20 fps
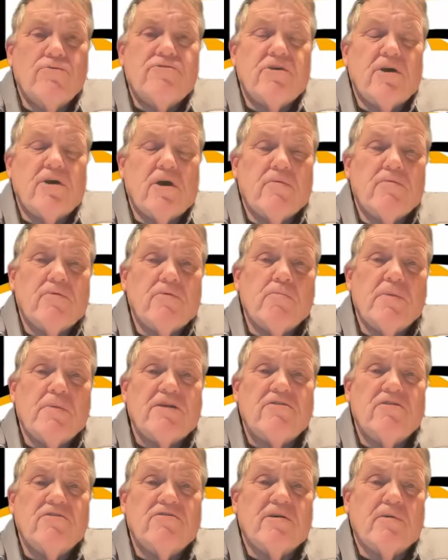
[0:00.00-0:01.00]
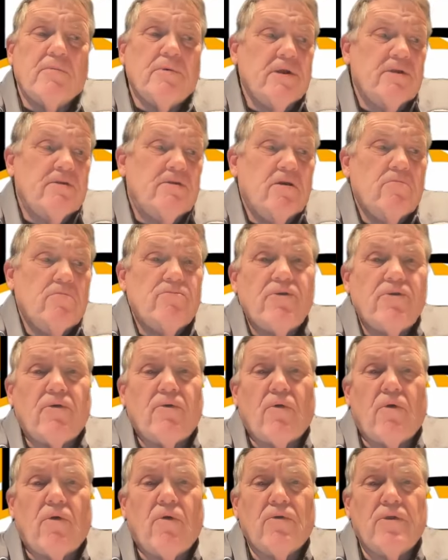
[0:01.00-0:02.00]
you mentioned some of the teams that are
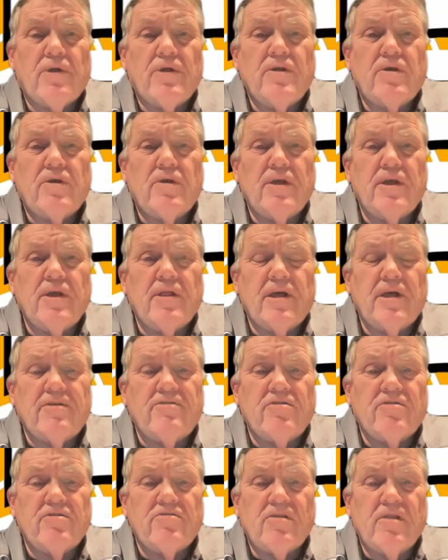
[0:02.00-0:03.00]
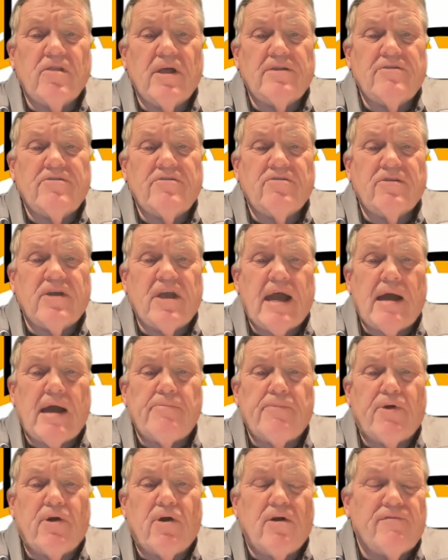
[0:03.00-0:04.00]
rolling in your league. Let's just cap
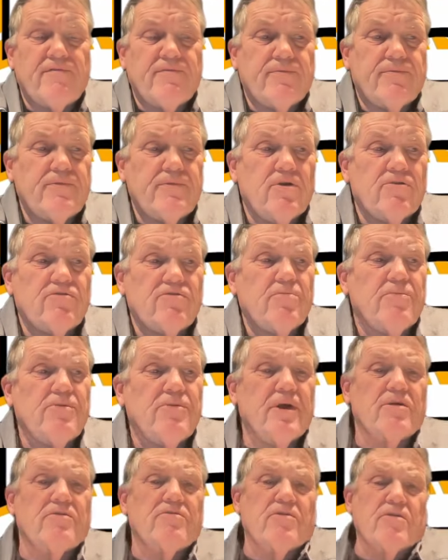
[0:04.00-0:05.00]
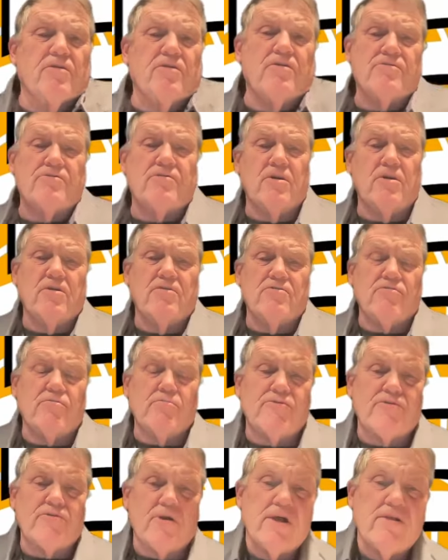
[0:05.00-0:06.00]
off, some things that you're seeing, some
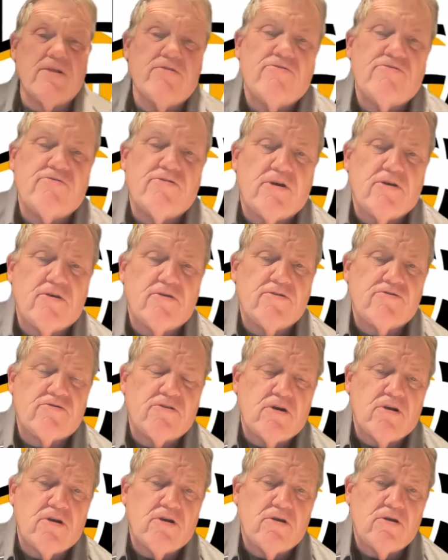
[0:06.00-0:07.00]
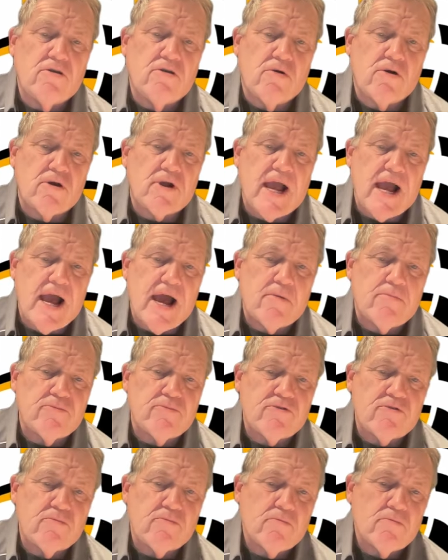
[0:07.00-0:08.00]
trends that you're seeing in New York Adams.